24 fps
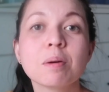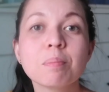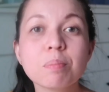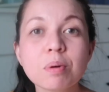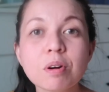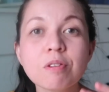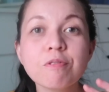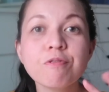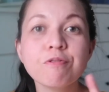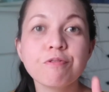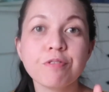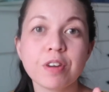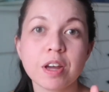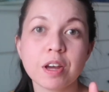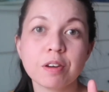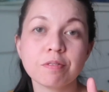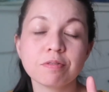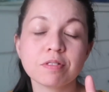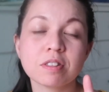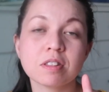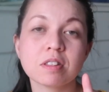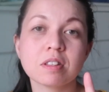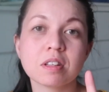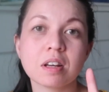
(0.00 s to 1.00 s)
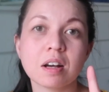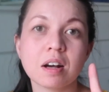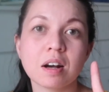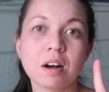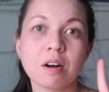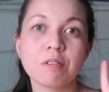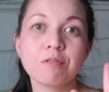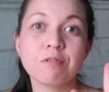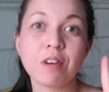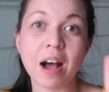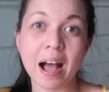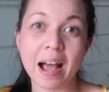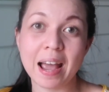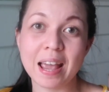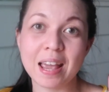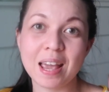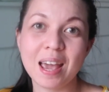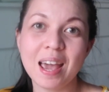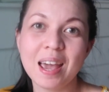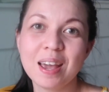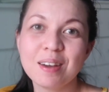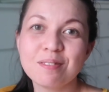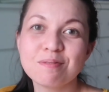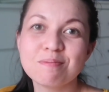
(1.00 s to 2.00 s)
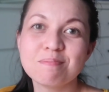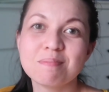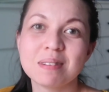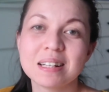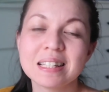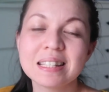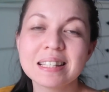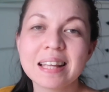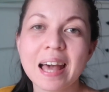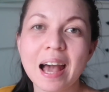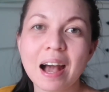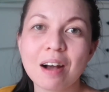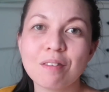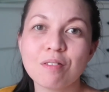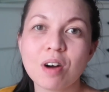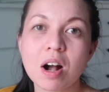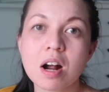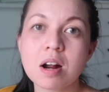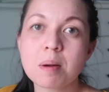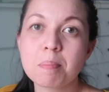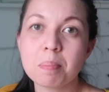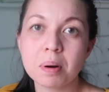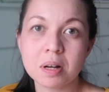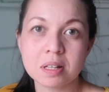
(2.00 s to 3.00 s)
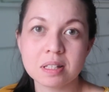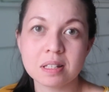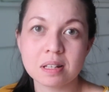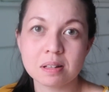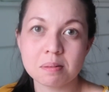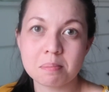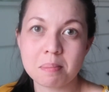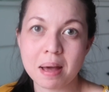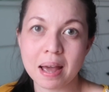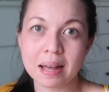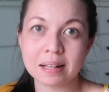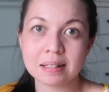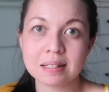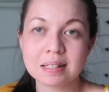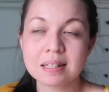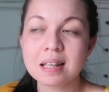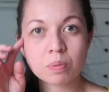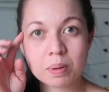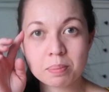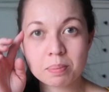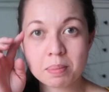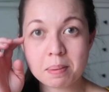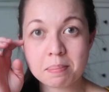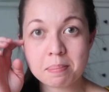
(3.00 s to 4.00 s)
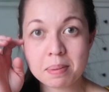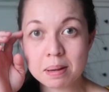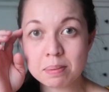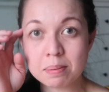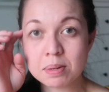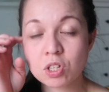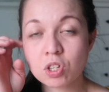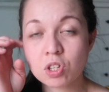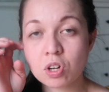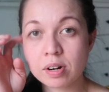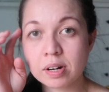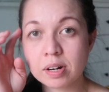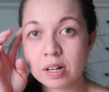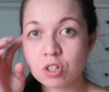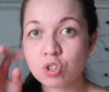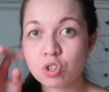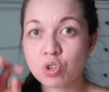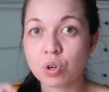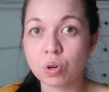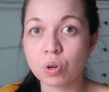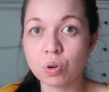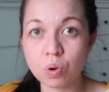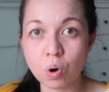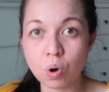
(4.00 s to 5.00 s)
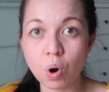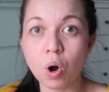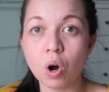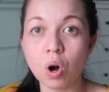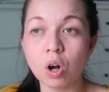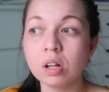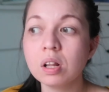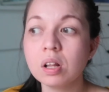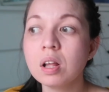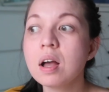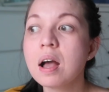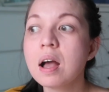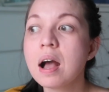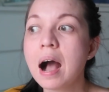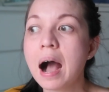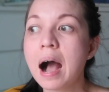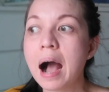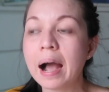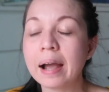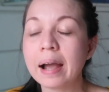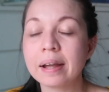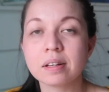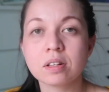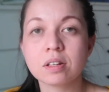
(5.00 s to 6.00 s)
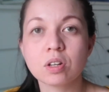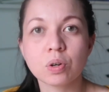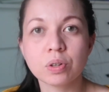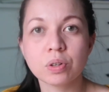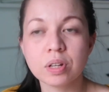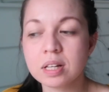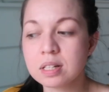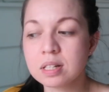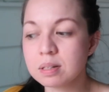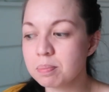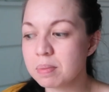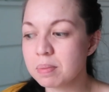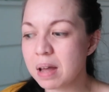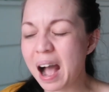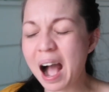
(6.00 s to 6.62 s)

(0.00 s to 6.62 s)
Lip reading: Number 5 must-have are puzzle mats. When my baby started to crawl, I noticed